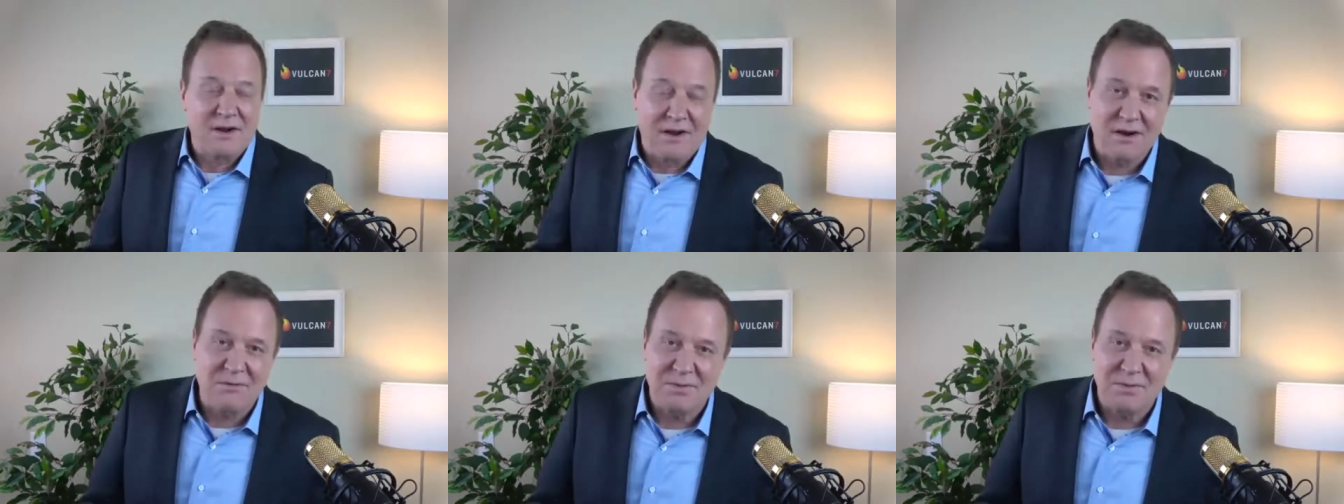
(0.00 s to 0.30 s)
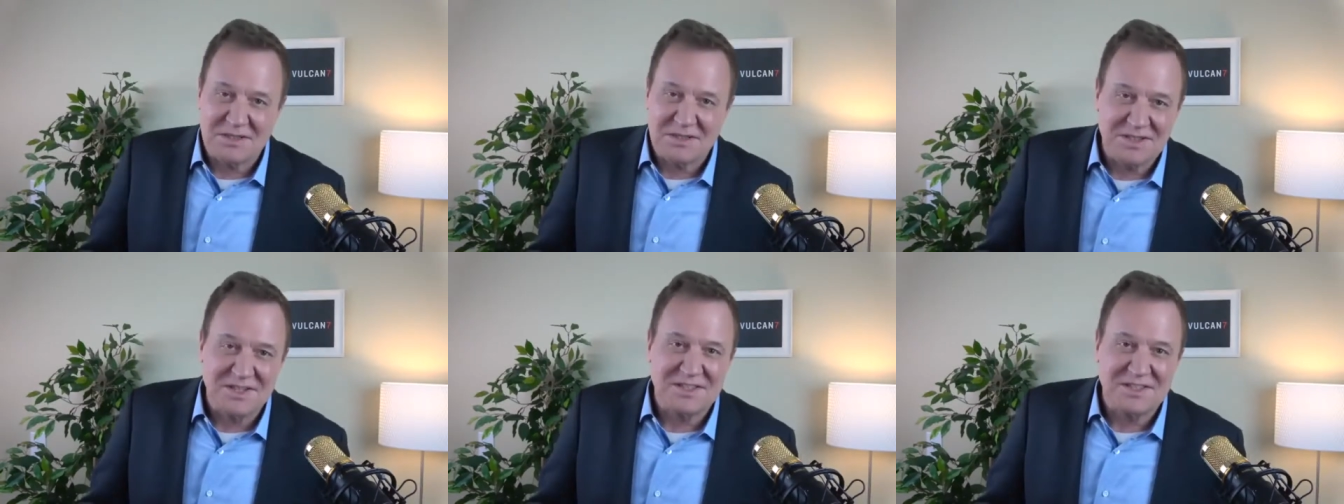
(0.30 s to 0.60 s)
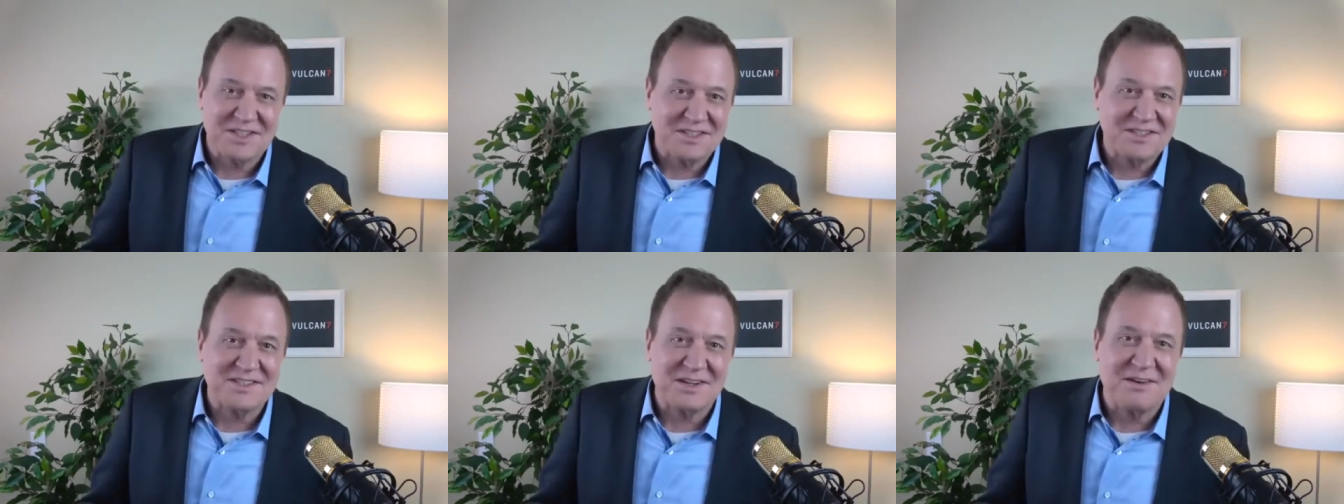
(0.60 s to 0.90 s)
business,
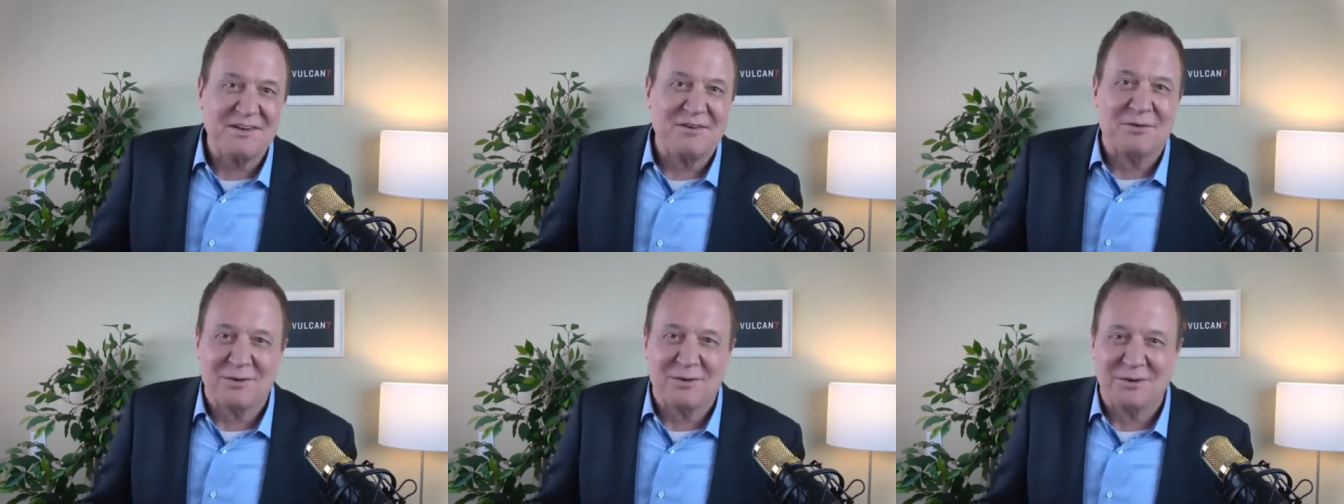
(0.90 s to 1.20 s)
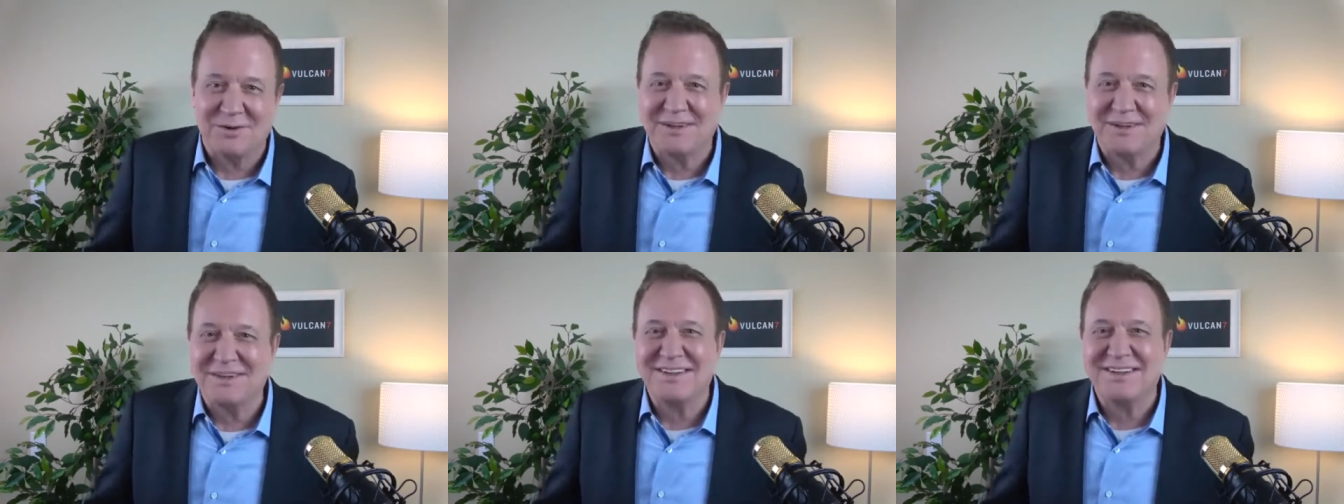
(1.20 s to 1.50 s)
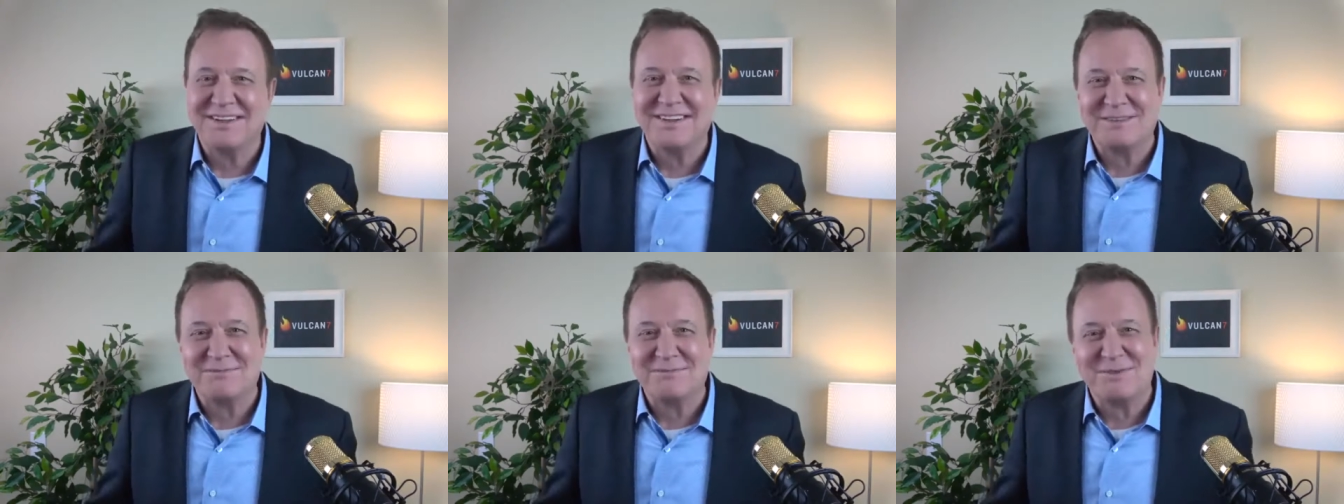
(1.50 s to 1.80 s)
it's a
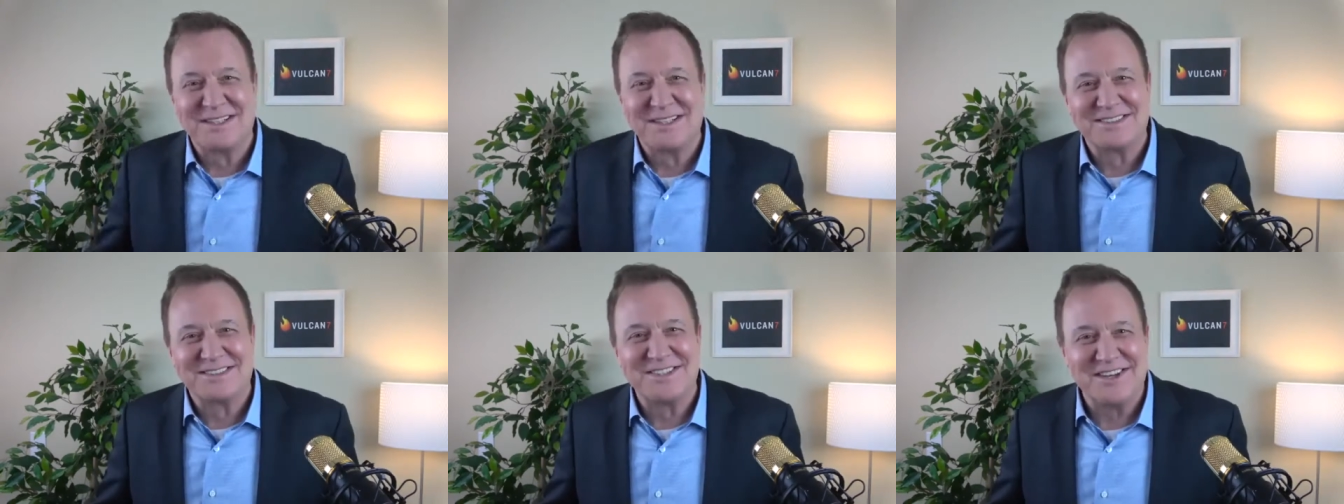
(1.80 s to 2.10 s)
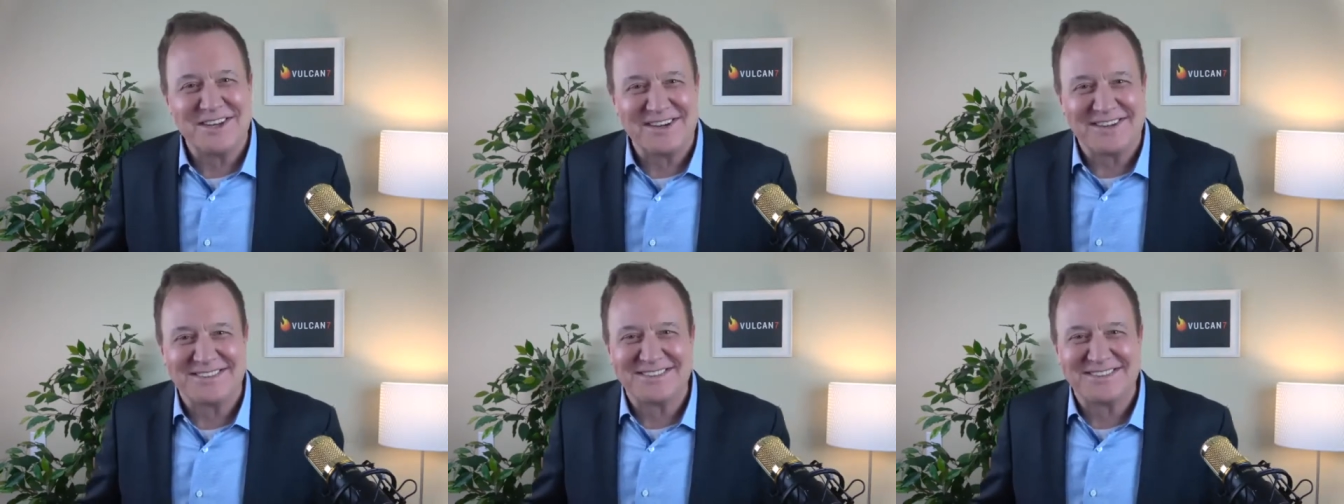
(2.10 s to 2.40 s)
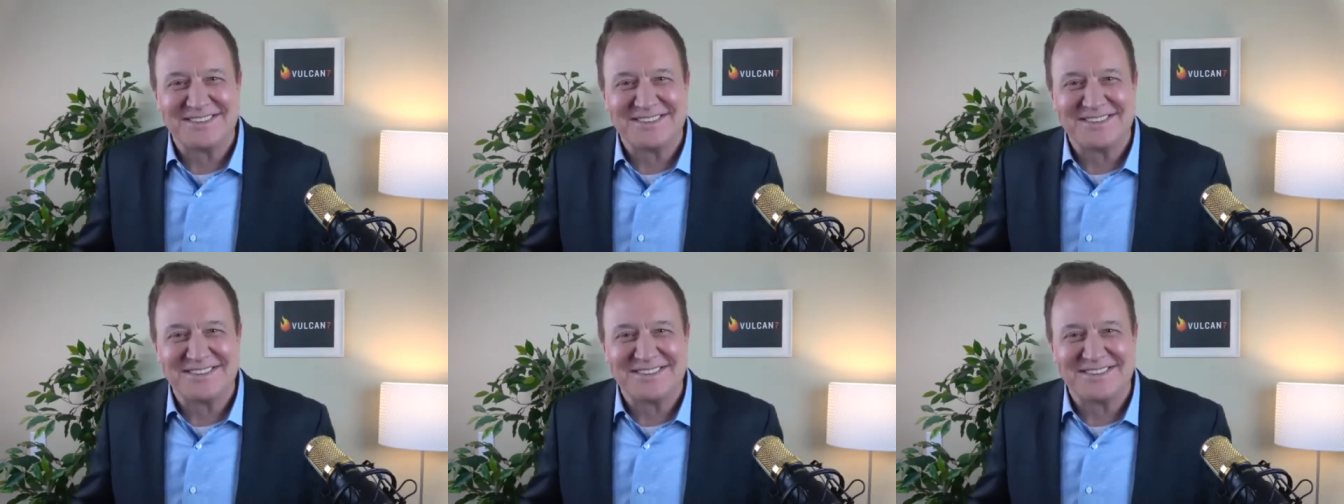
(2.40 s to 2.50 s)
really big check. So